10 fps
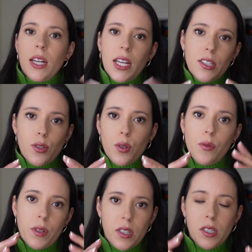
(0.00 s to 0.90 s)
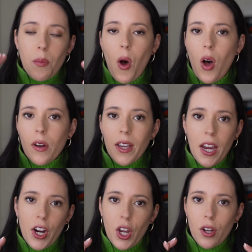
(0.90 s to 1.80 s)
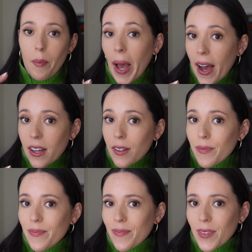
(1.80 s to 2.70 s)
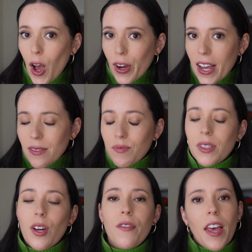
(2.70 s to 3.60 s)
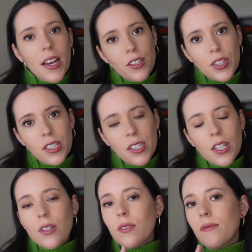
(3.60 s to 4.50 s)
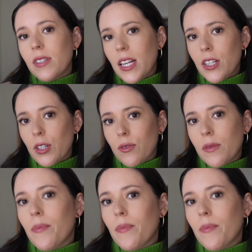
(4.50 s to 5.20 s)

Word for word: into a really small carry-on bag. Okay, so if that interests you, stay tuned.